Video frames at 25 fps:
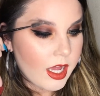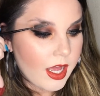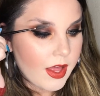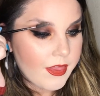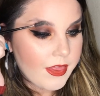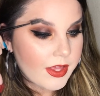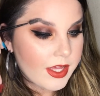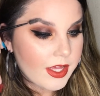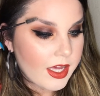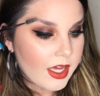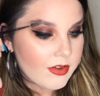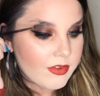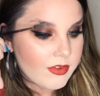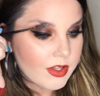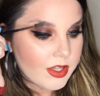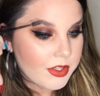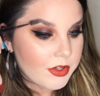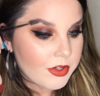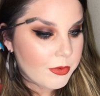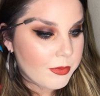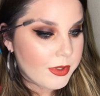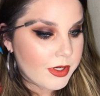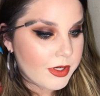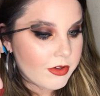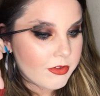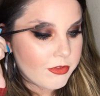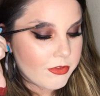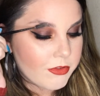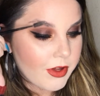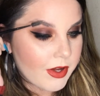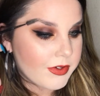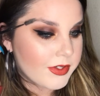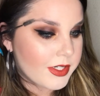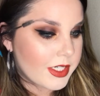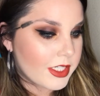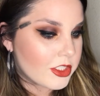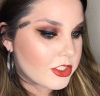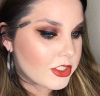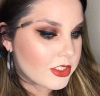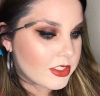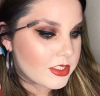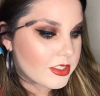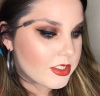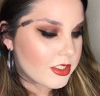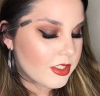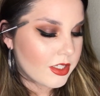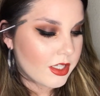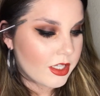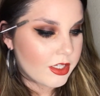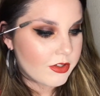I think I have a little bit of foundation
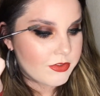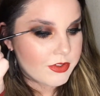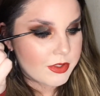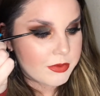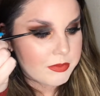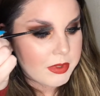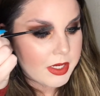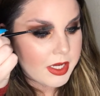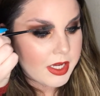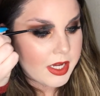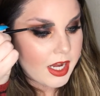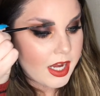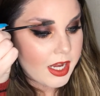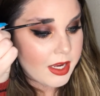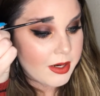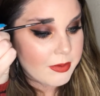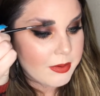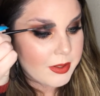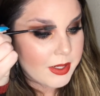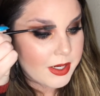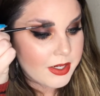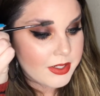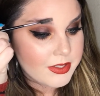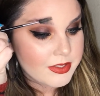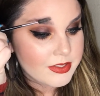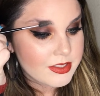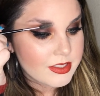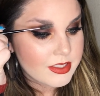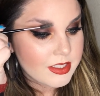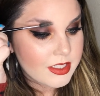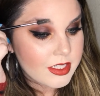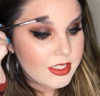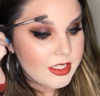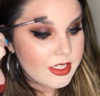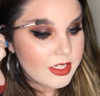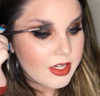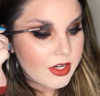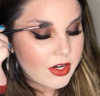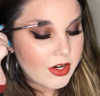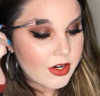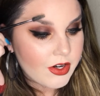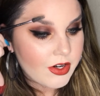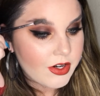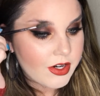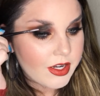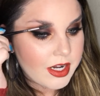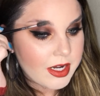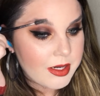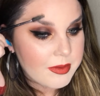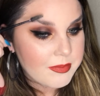still left in my eyebrows,
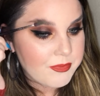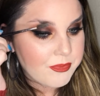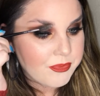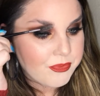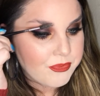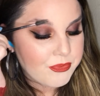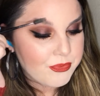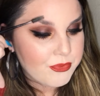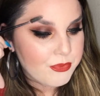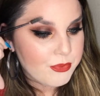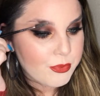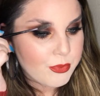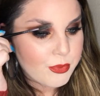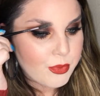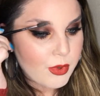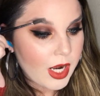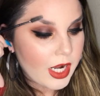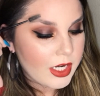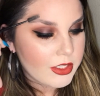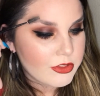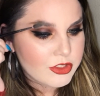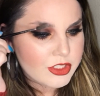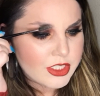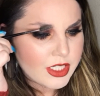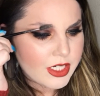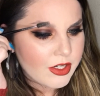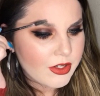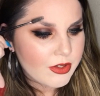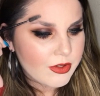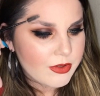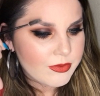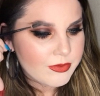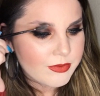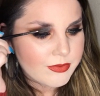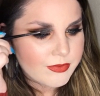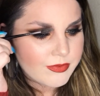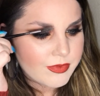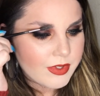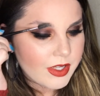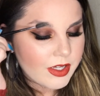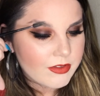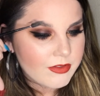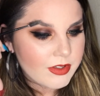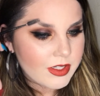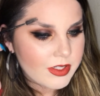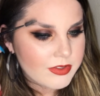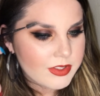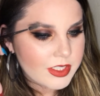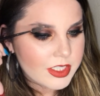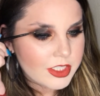or brow gel,
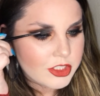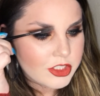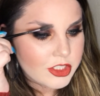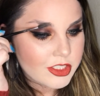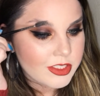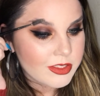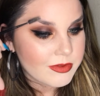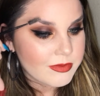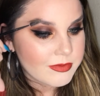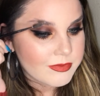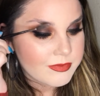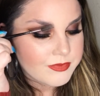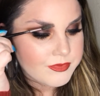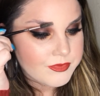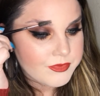not foundation.